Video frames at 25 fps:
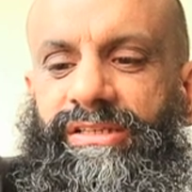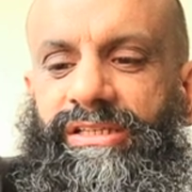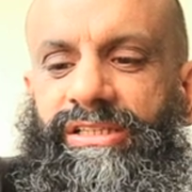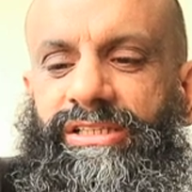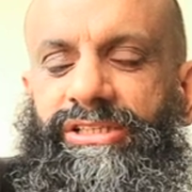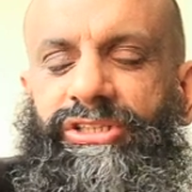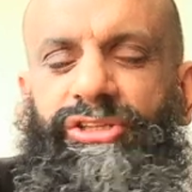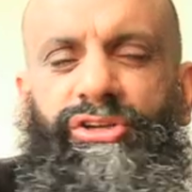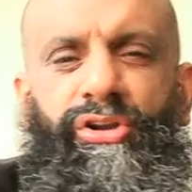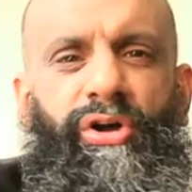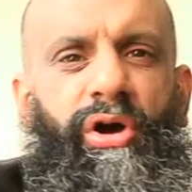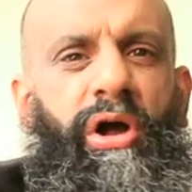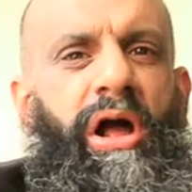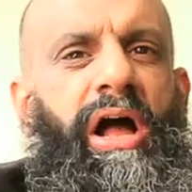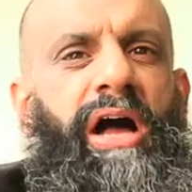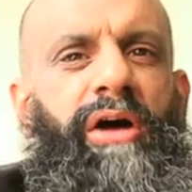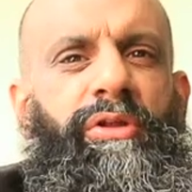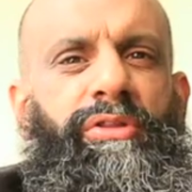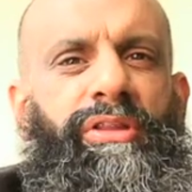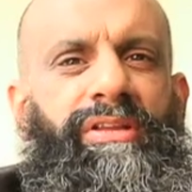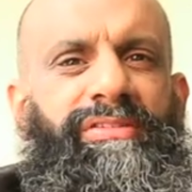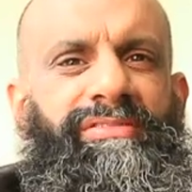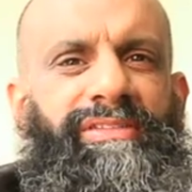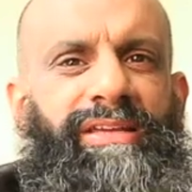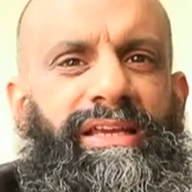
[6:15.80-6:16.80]
you know how
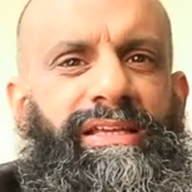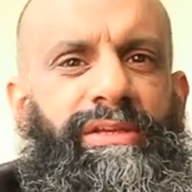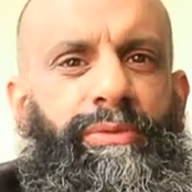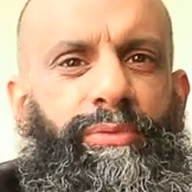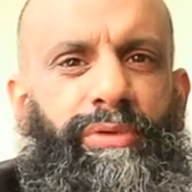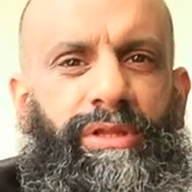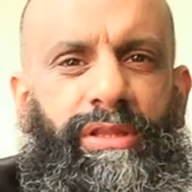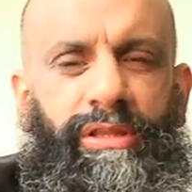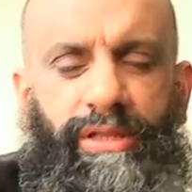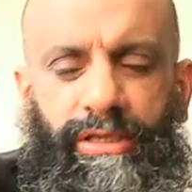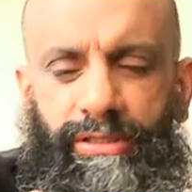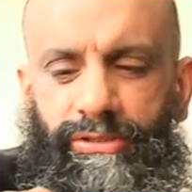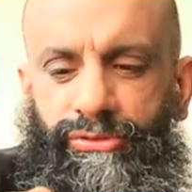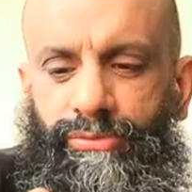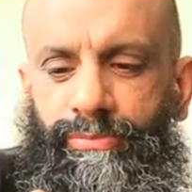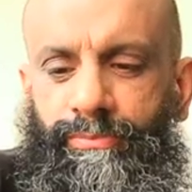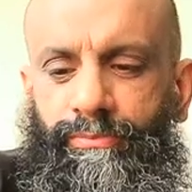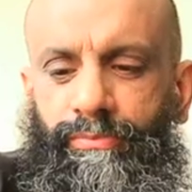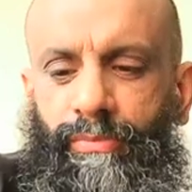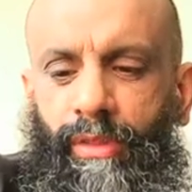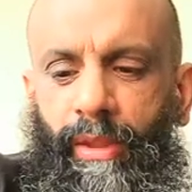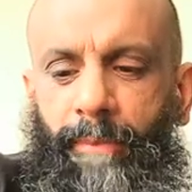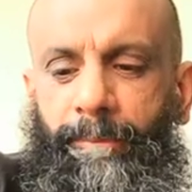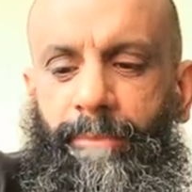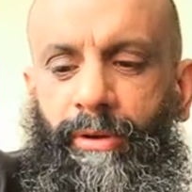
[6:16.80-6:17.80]
they say with their
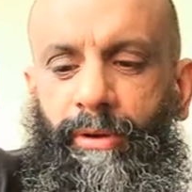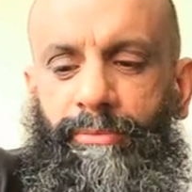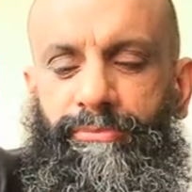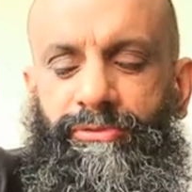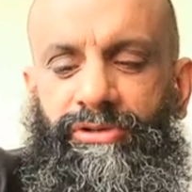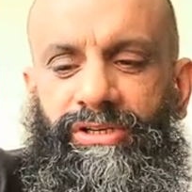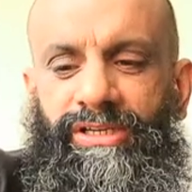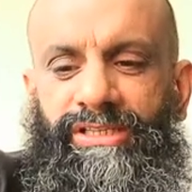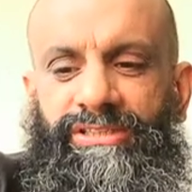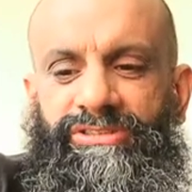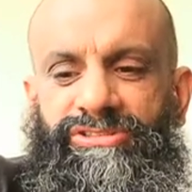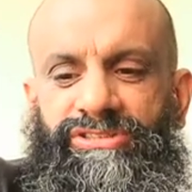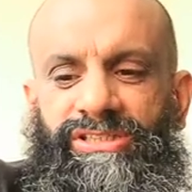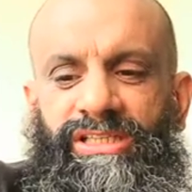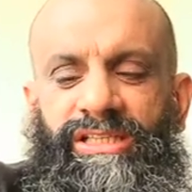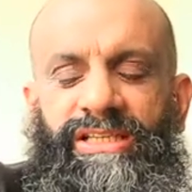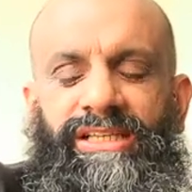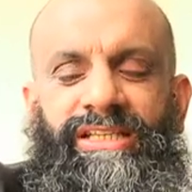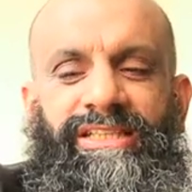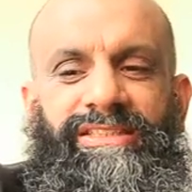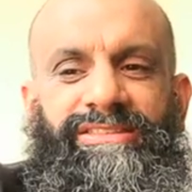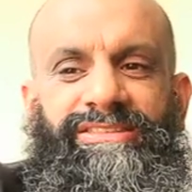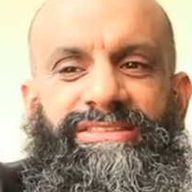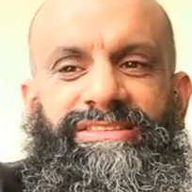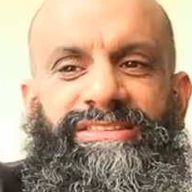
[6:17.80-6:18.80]
pop drinks,
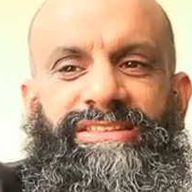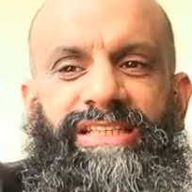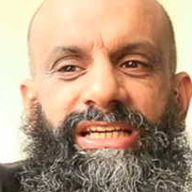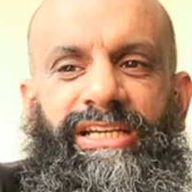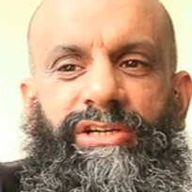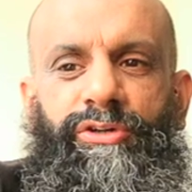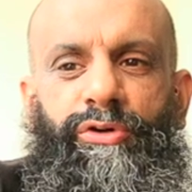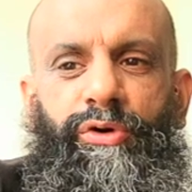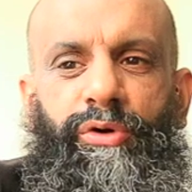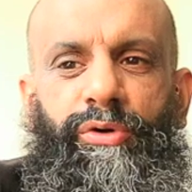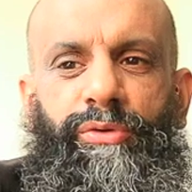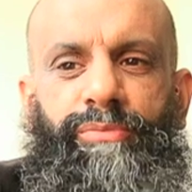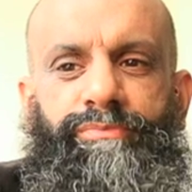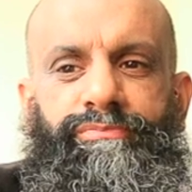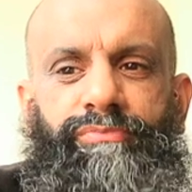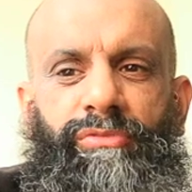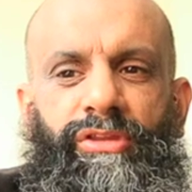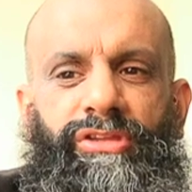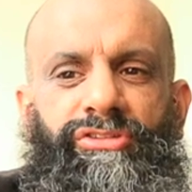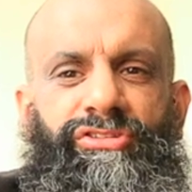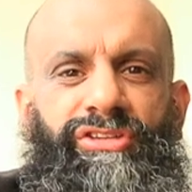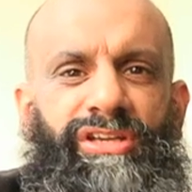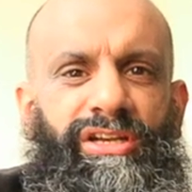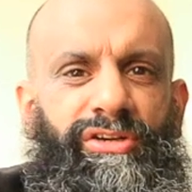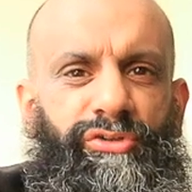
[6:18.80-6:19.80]
zero
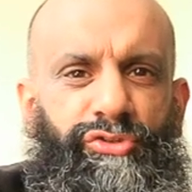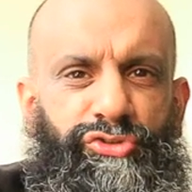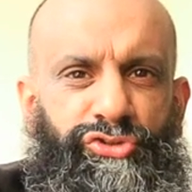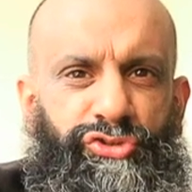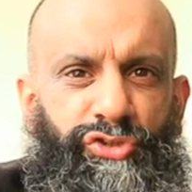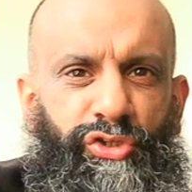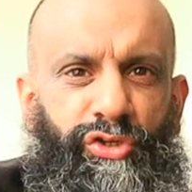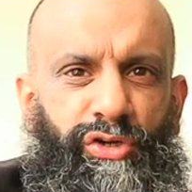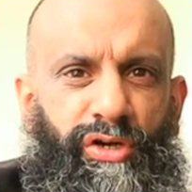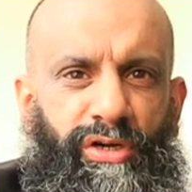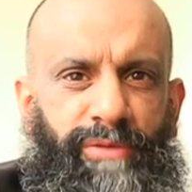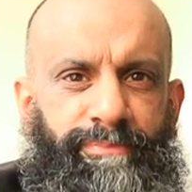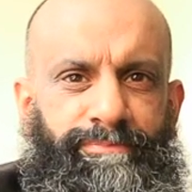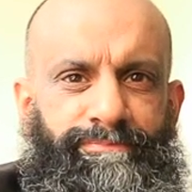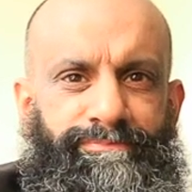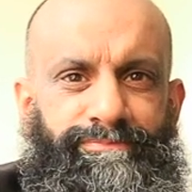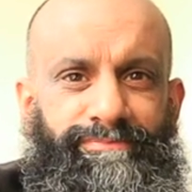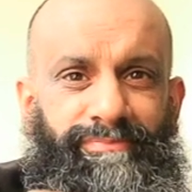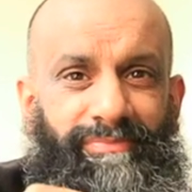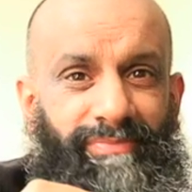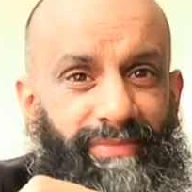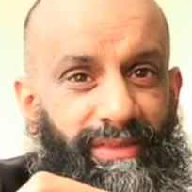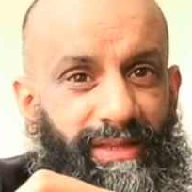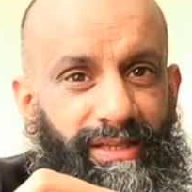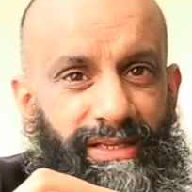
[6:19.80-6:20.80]
sugar.
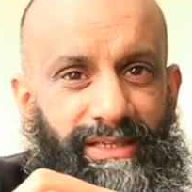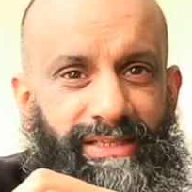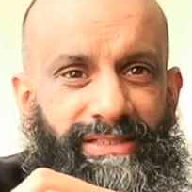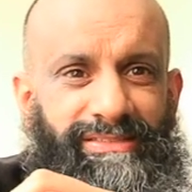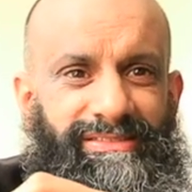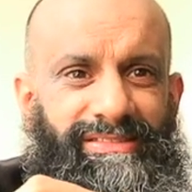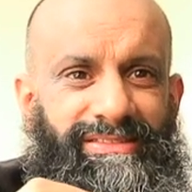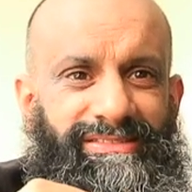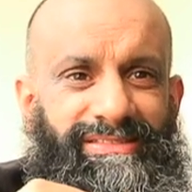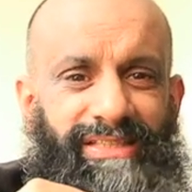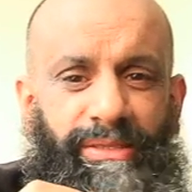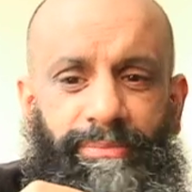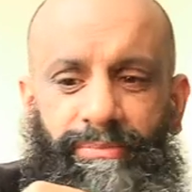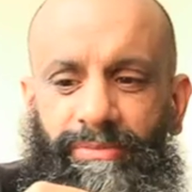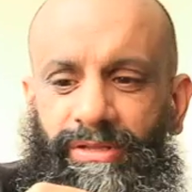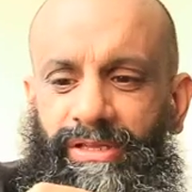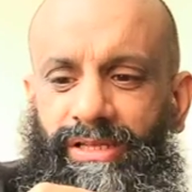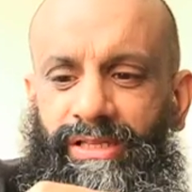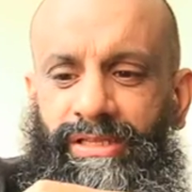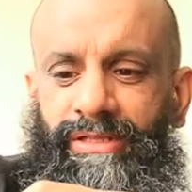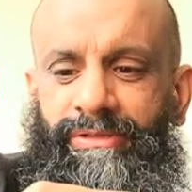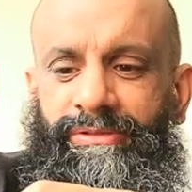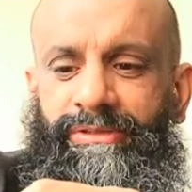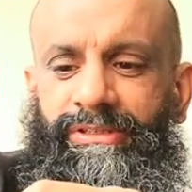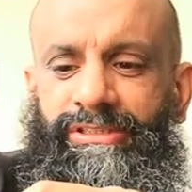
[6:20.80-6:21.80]
It's a
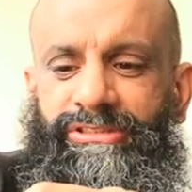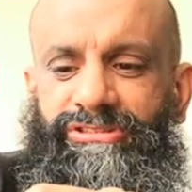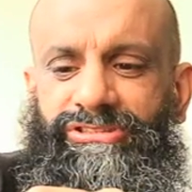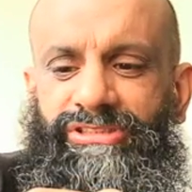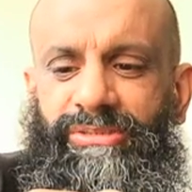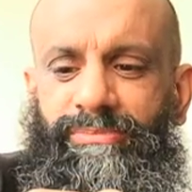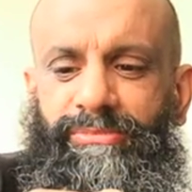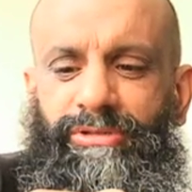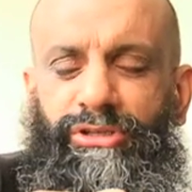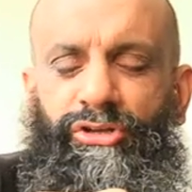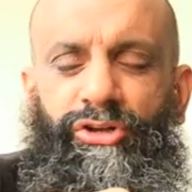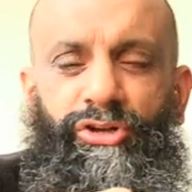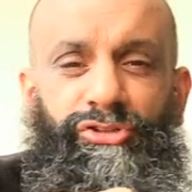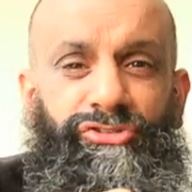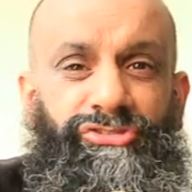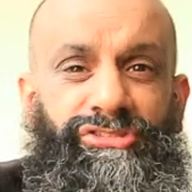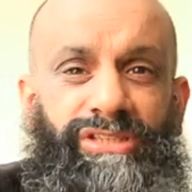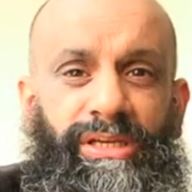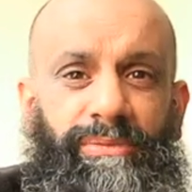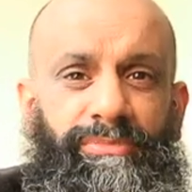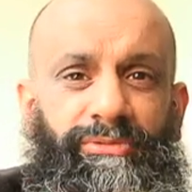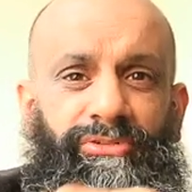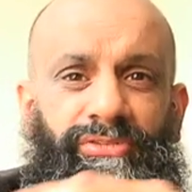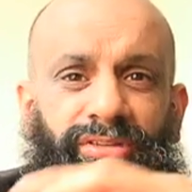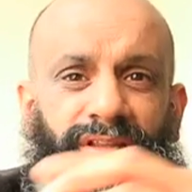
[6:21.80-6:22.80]
similar
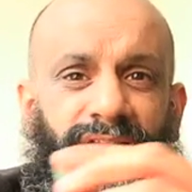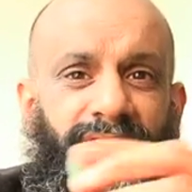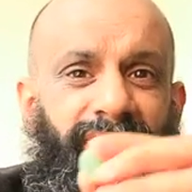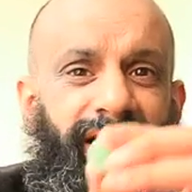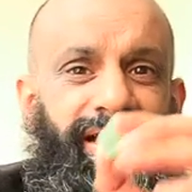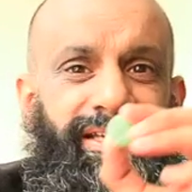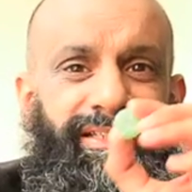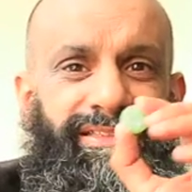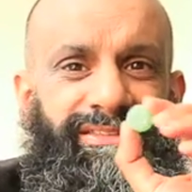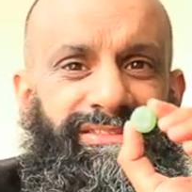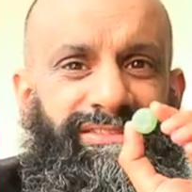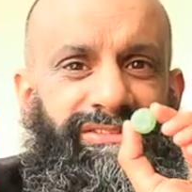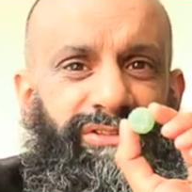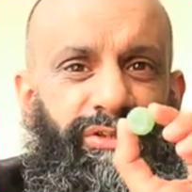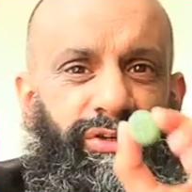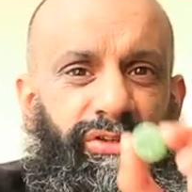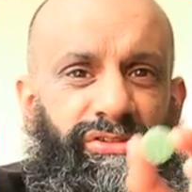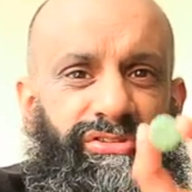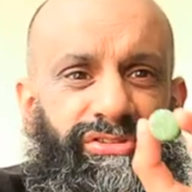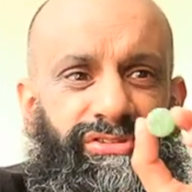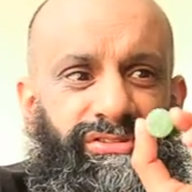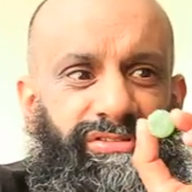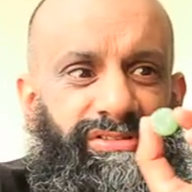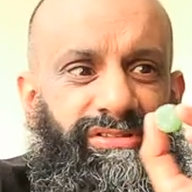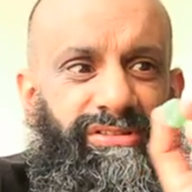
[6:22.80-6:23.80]
concept to that. It's
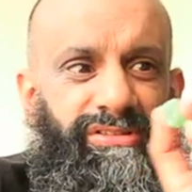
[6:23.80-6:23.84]
got